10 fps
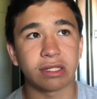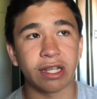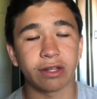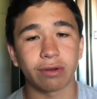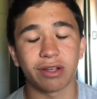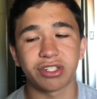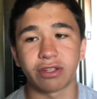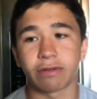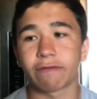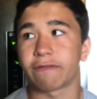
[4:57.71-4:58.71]
data
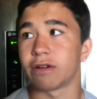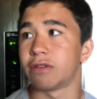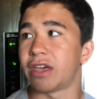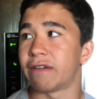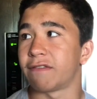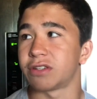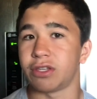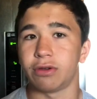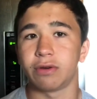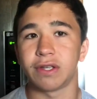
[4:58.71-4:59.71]
question for the
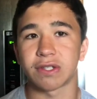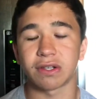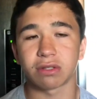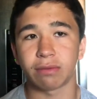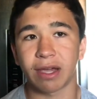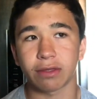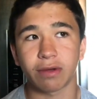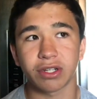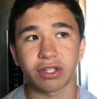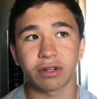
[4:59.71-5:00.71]
FRQ is also a math
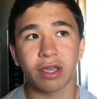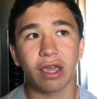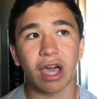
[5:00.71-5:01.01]
question.